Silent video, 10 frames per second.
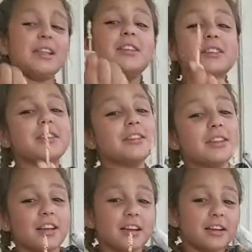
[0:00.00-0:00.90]
This
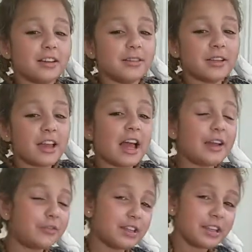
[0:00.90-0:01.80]
is a
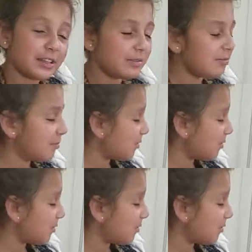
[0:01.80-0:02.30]
half-eaten